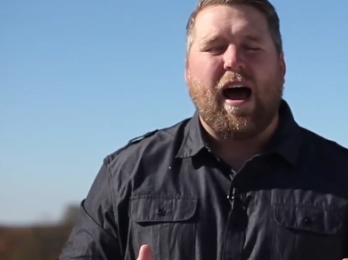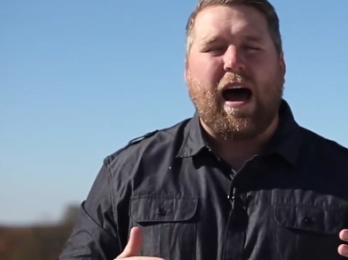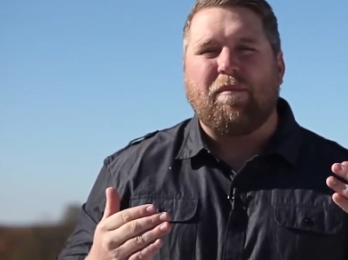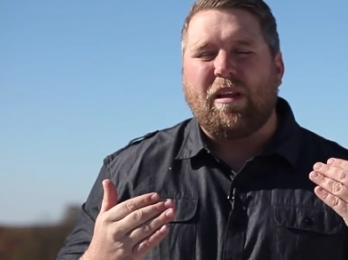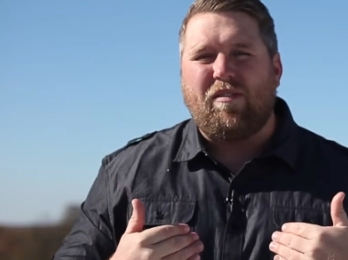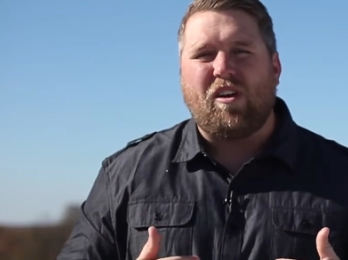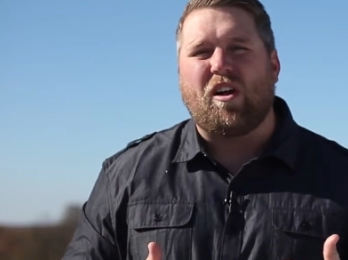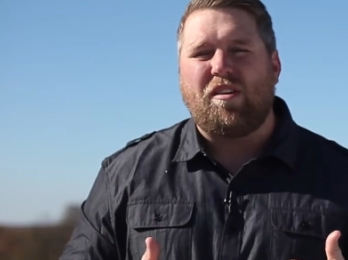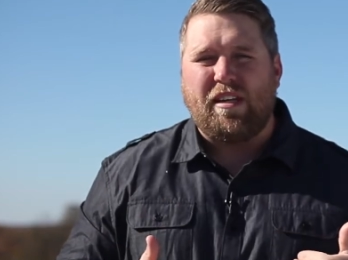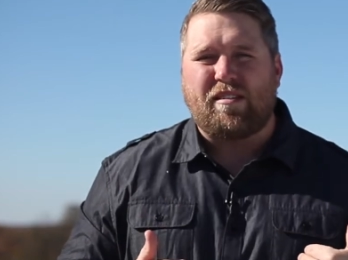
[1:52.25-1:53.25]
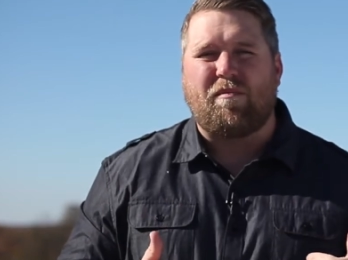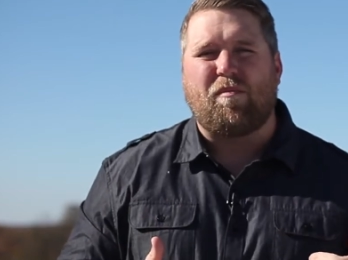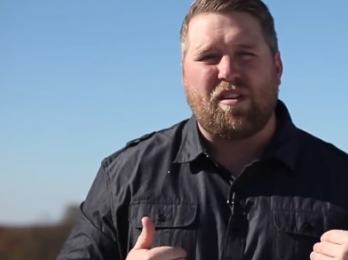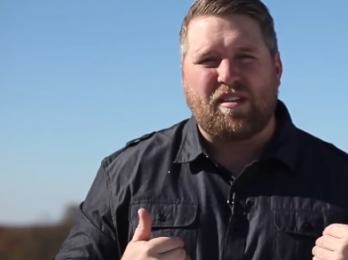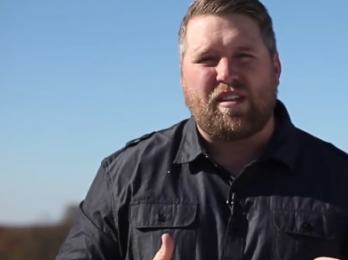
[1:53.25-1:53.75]
I'm leaving on
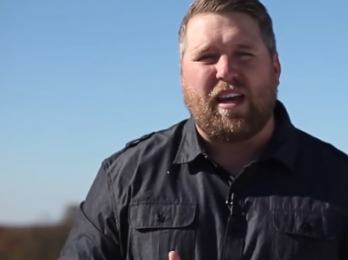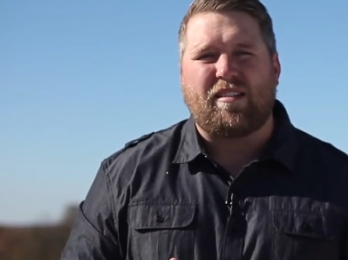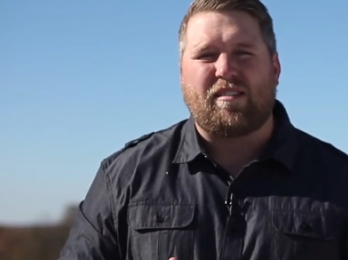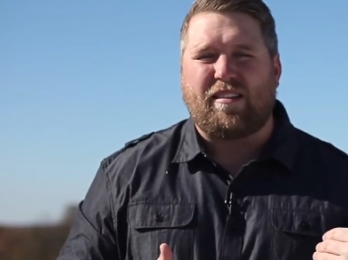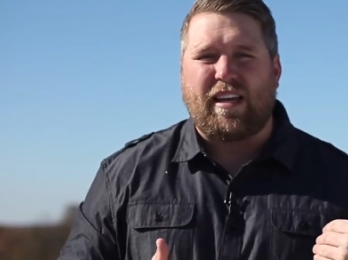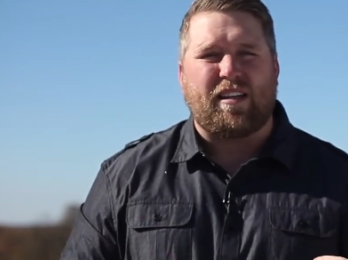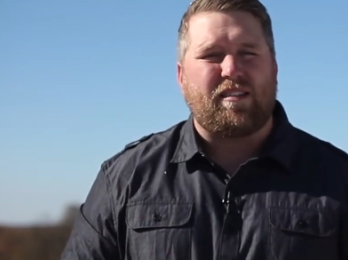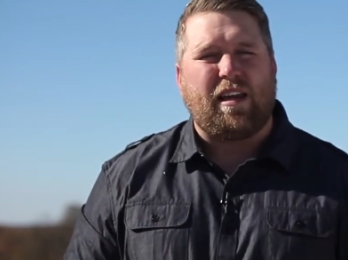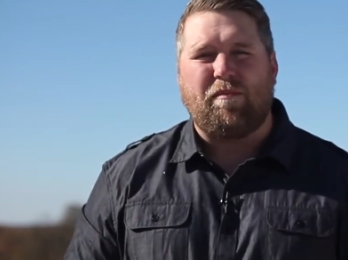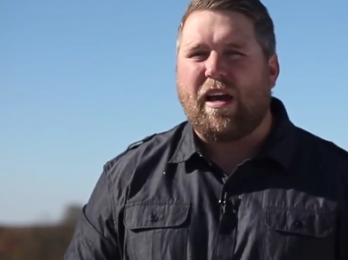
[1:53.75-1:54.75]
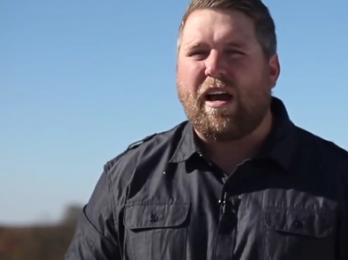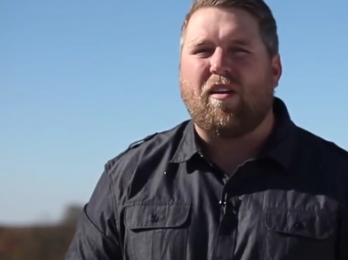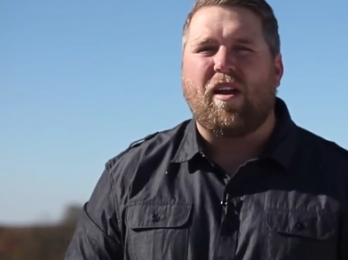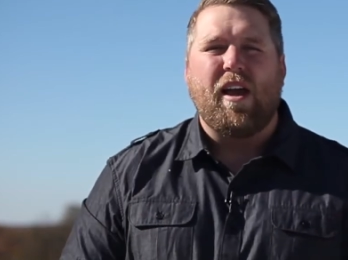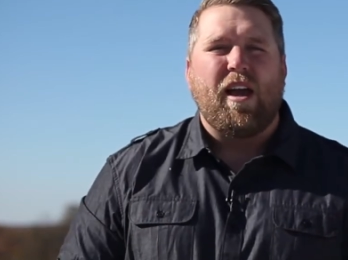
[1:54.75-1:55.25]
December the 6th to take a team
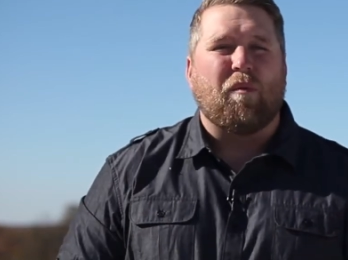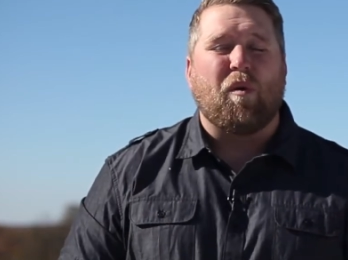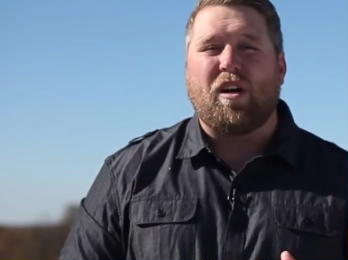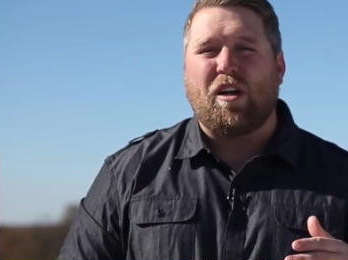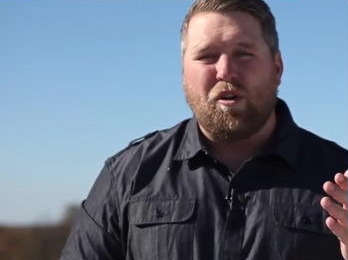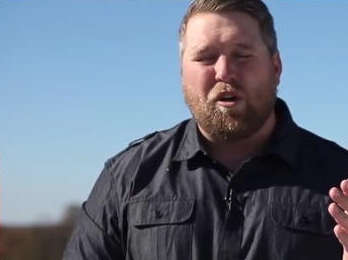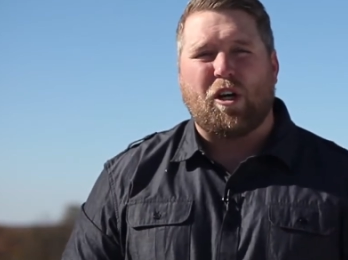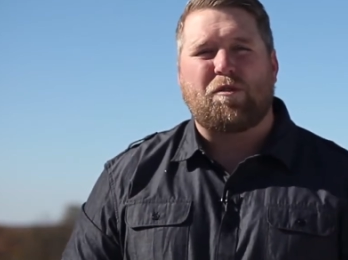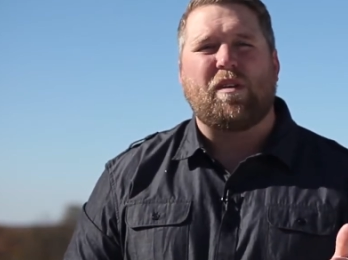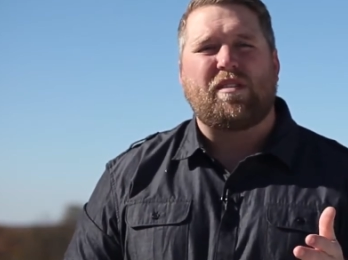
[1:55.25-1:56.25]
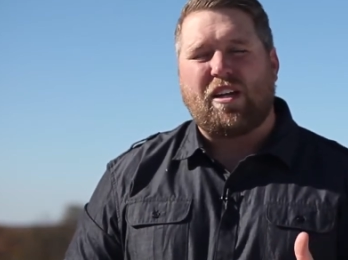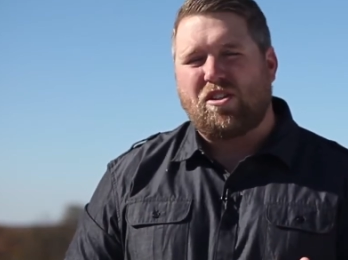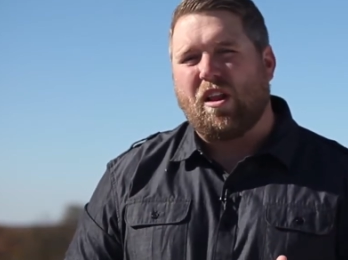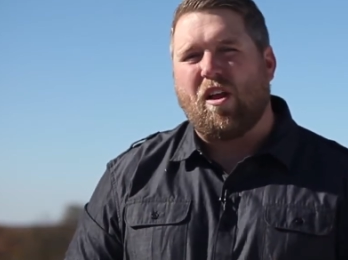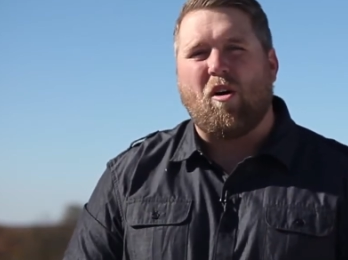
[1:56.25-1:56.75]
down, and we're going to do Christmas at
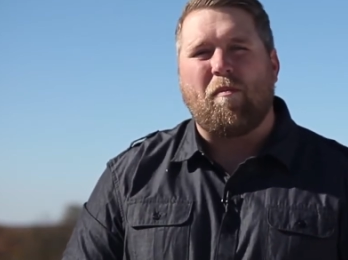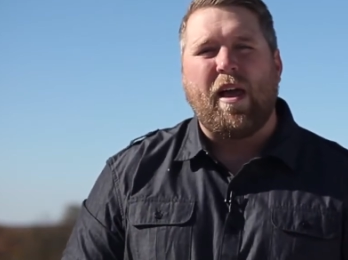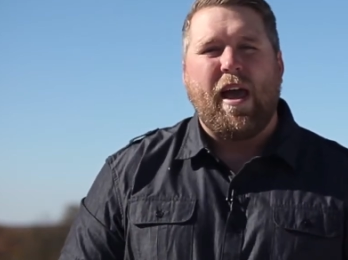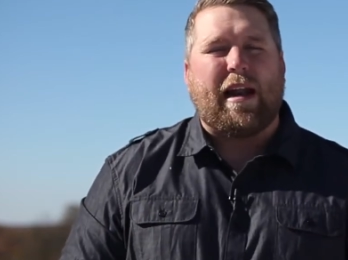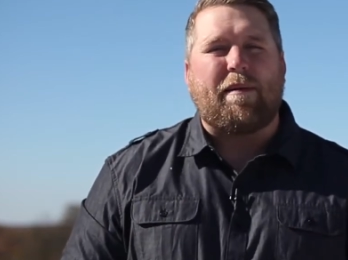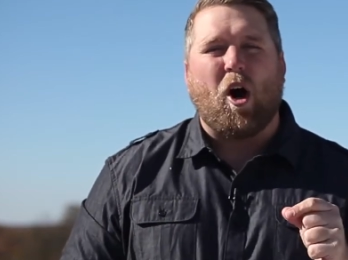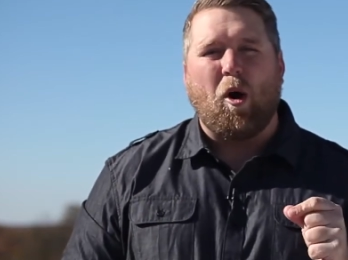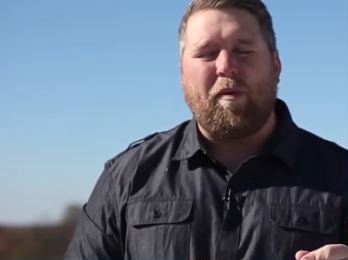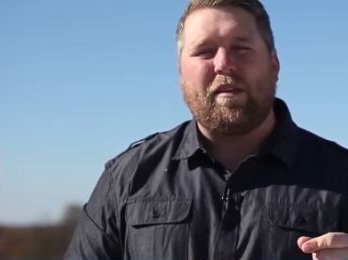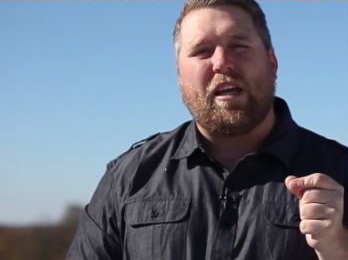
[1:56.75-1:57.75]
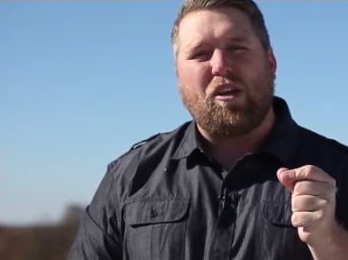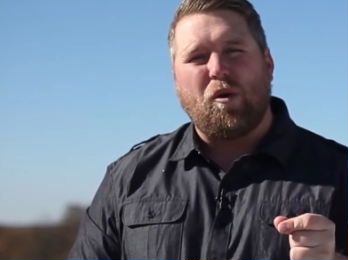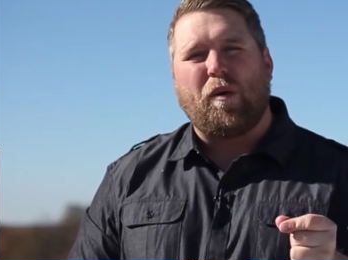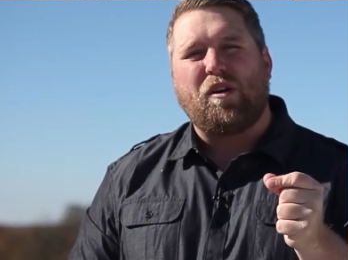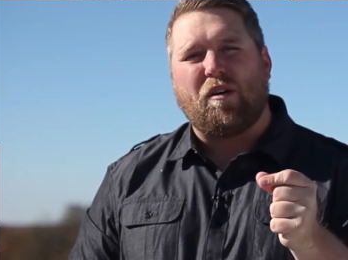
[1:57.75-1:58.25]
Shalom, and I'm hoping that
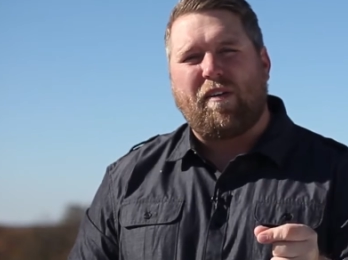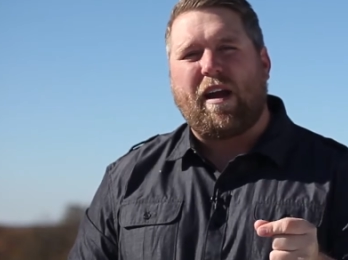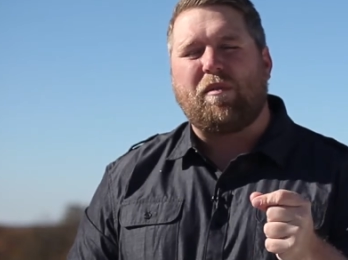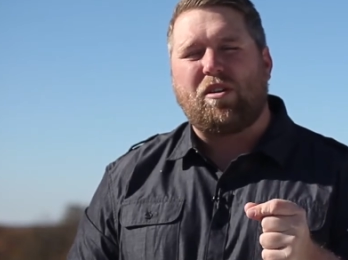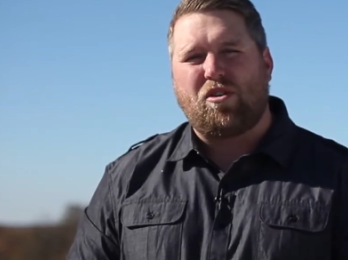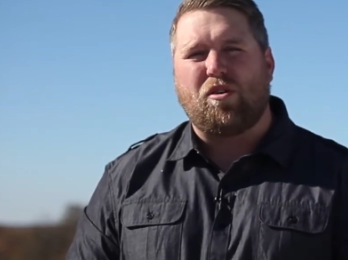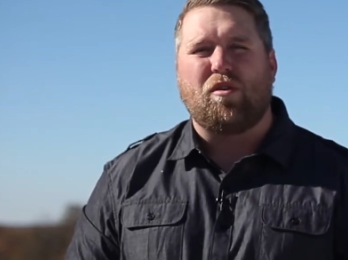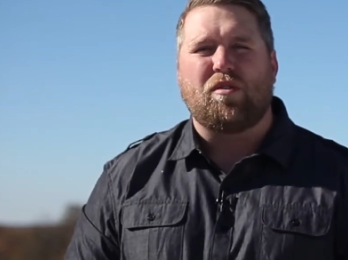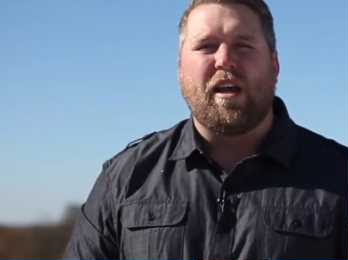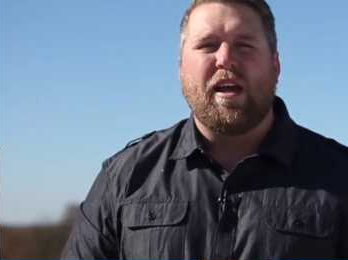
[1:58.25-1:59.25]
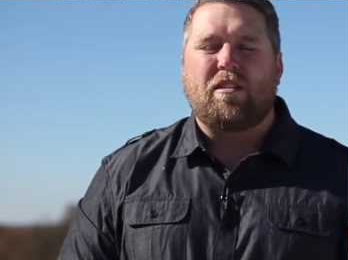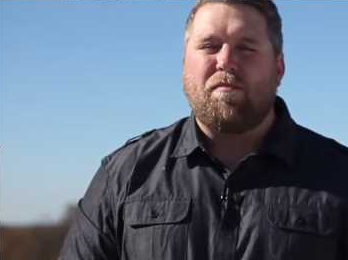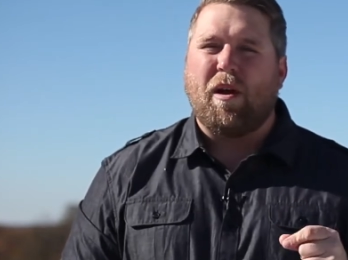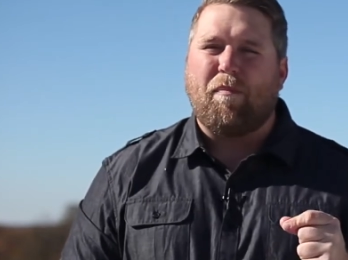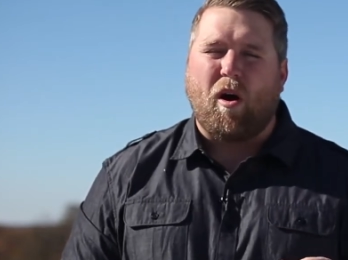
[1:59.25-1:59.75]
you and your family choose to
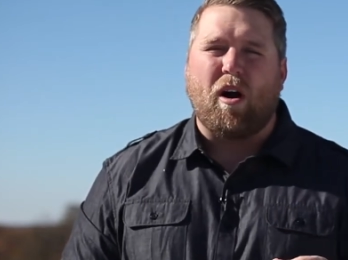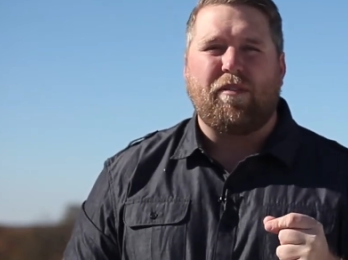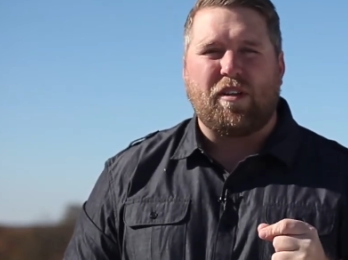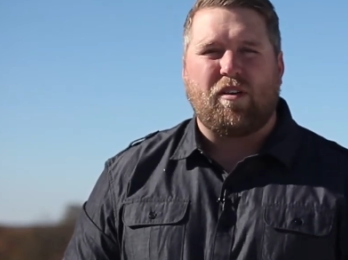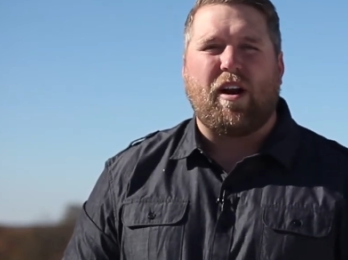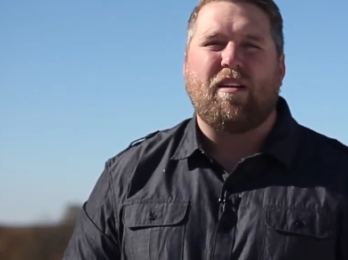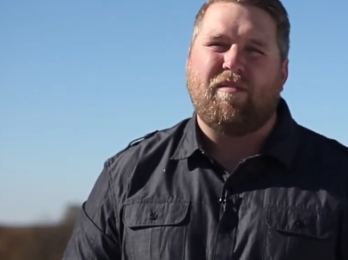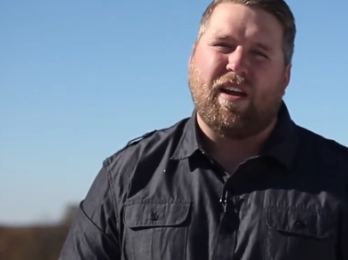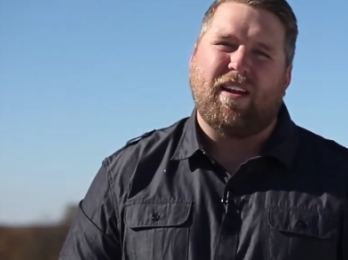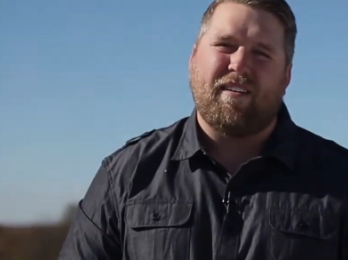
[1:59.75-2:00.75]
be a part of this great event.